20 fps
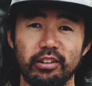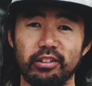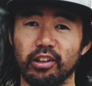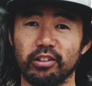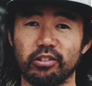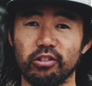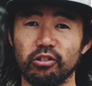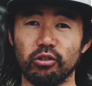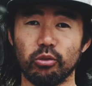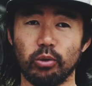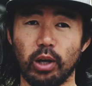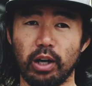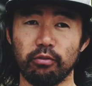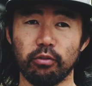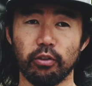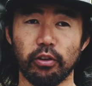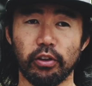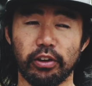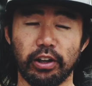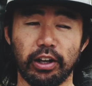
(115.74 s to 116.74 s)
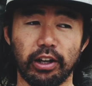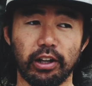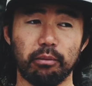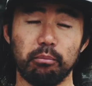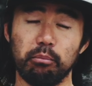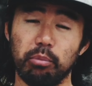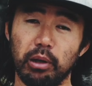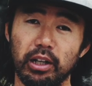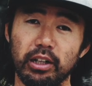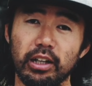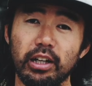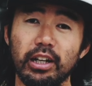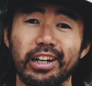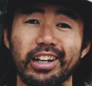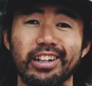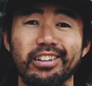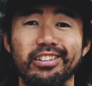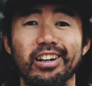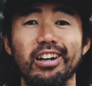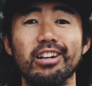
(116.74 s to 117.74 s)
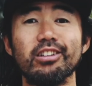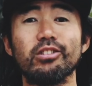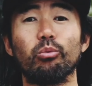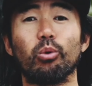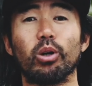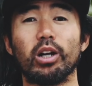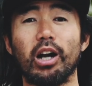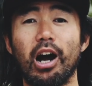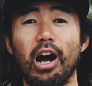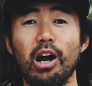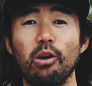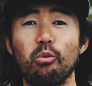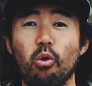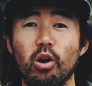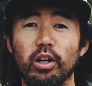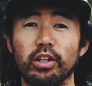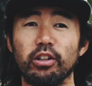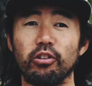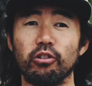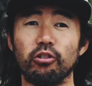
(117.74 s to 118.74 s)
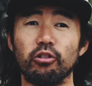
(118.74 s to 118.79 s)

doesn't do everything, but it does what I want it to